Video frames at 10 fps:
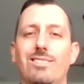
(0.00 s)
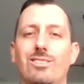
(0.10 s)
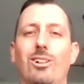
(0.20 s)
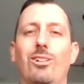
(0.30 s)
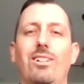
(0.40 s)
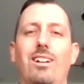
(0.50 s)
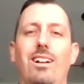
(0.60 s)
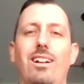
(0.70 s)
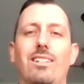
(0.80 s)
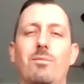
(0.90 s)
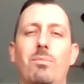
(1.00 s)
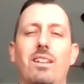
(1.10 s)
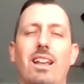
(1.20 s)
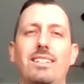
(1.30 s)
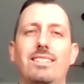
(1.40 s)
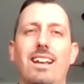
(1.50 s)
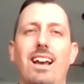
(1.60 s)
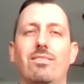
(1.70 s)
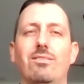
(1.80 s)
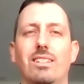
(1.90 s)
So it's been nice to
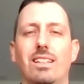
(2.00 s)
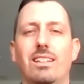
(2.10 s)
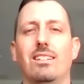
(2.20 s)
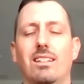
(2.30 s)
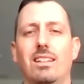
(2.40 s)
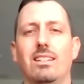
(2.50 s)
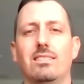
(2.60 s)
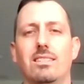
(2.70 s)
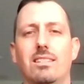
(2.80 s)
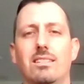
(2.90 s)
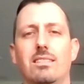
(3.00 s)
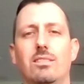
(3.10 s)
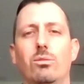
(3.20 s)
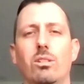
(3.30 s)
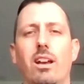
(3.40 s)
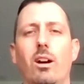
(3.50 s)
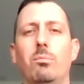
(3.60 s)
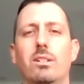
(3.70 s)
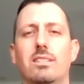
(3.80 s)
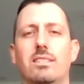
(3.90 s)
have Leading to Lean as a tool to
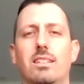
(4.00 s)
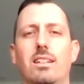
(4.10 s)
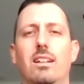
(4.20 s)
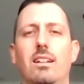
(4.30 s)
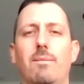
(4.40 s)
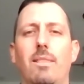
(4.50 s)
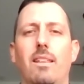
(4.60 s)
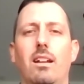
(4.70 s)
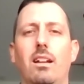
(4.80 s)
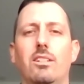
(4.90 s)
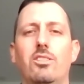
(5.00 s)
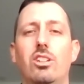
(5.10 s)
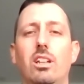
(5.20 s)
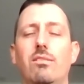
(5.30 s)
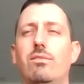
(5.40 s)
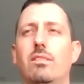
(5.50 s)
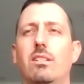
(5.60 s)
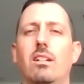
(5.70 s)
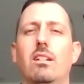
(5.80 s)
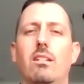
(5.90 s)
help us achieve
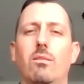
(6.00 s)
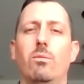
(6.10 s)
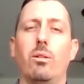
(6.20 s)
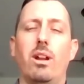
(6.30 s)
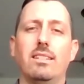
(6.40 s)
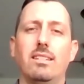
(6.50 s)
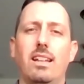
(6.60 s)
where we're at